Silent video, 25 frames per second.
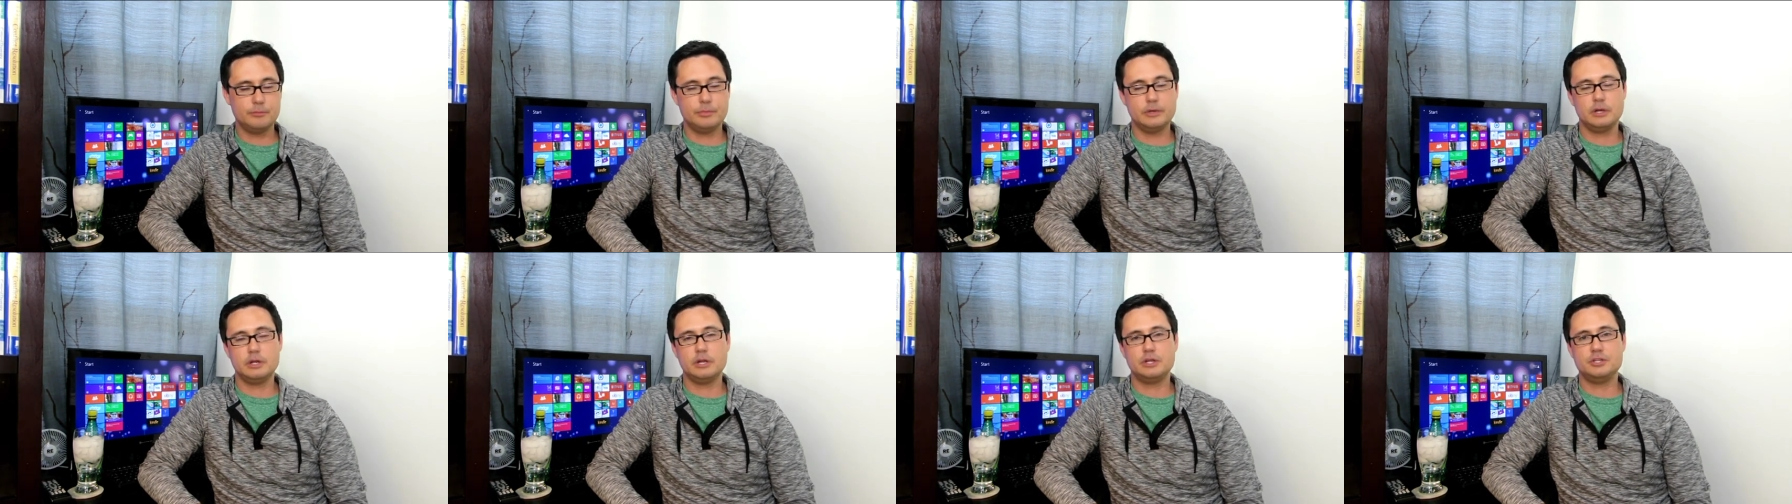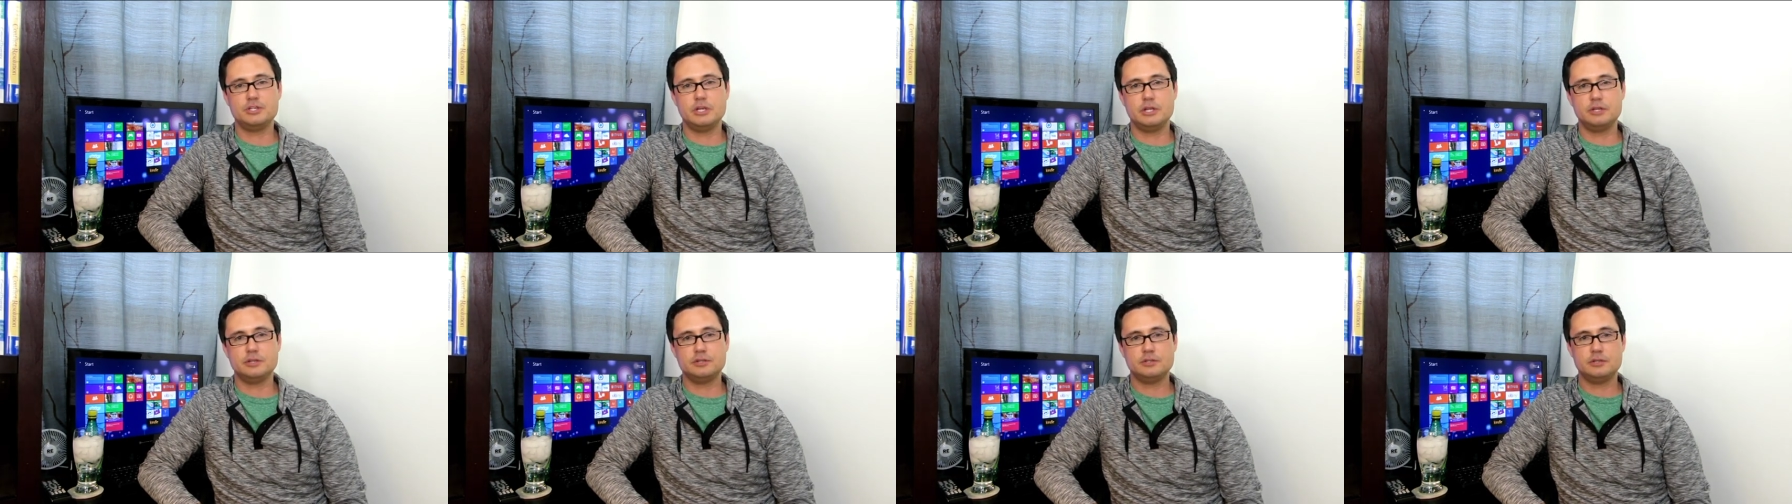but I
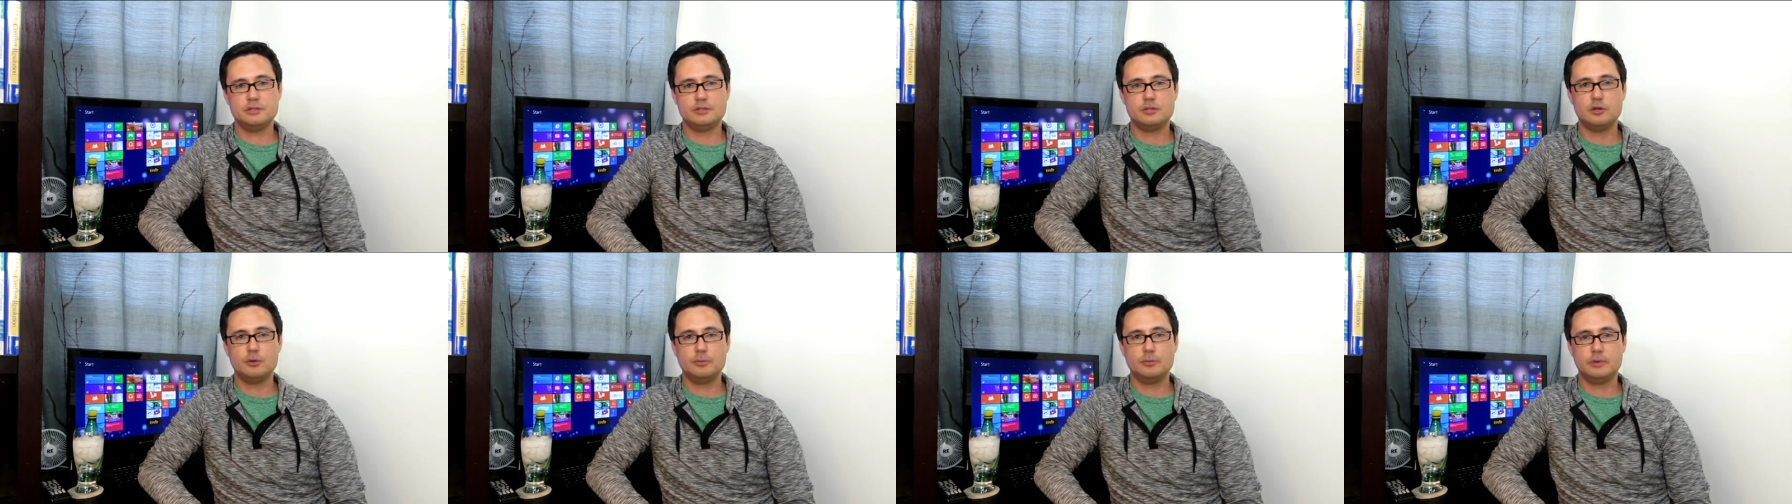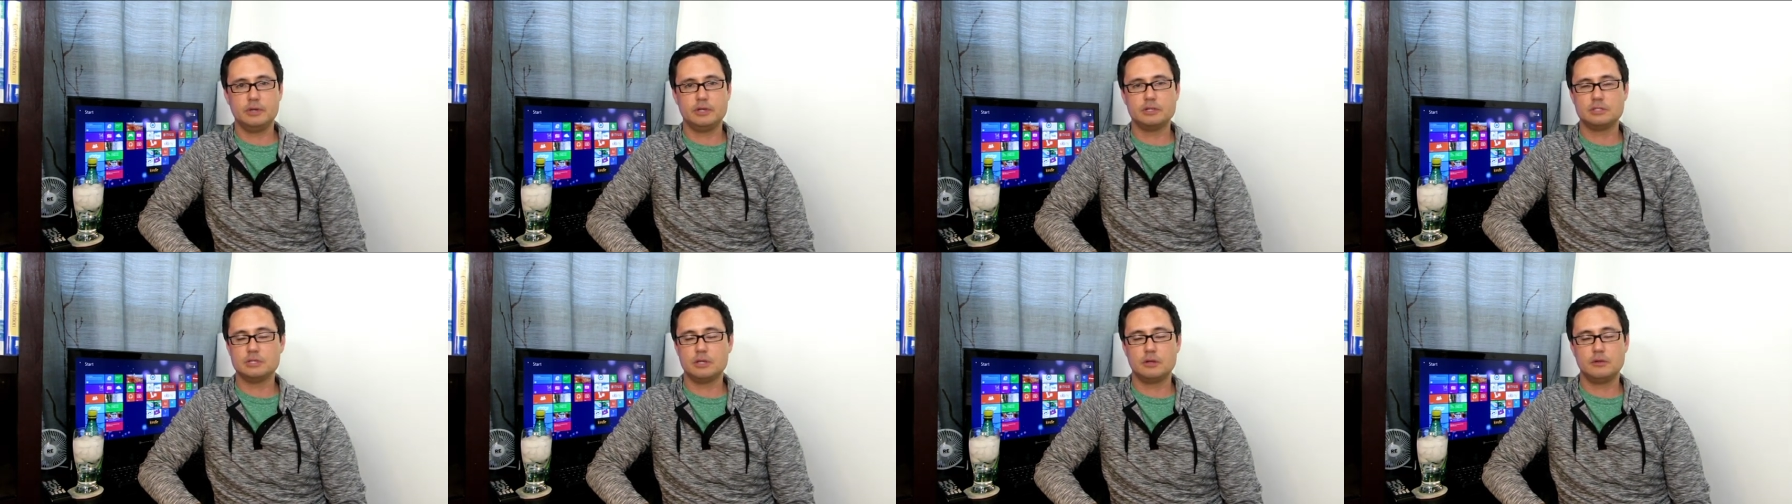changed it to Toby
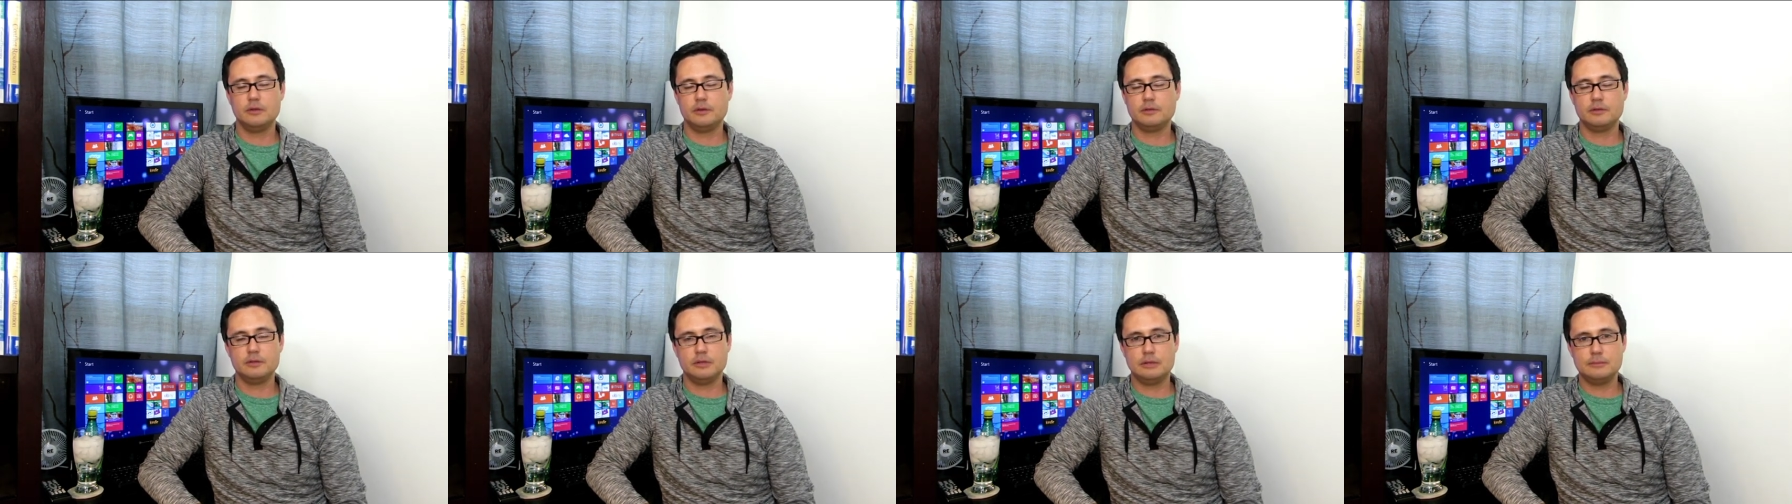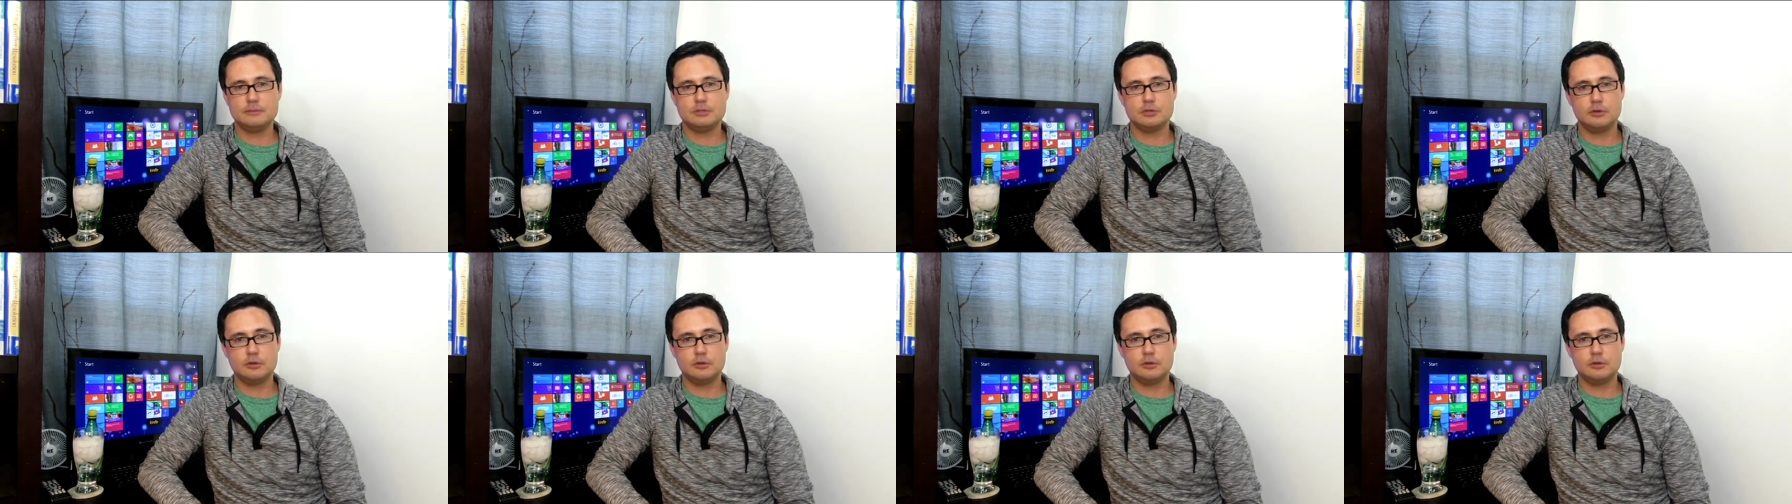because I don't like the name